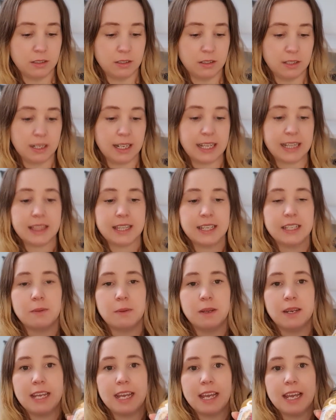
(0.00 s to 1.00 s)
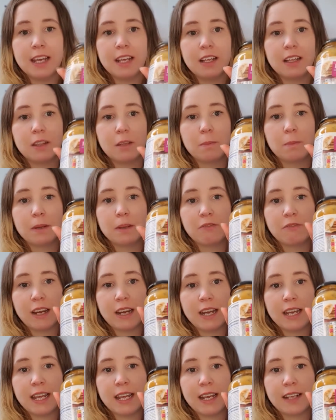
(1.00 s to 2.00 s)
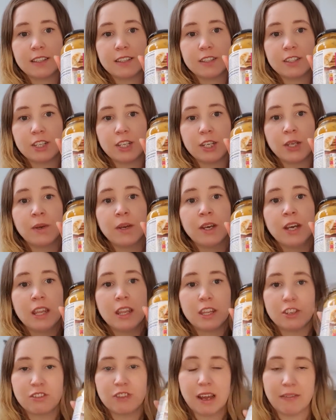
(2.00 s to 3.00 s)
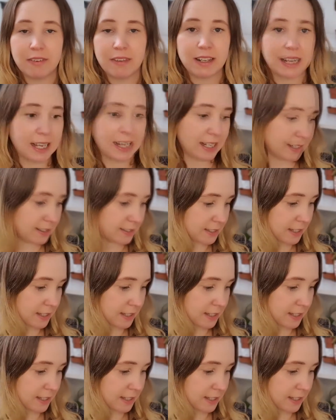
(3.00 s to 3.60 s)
like this one here, they'll be right next to the traffic lights.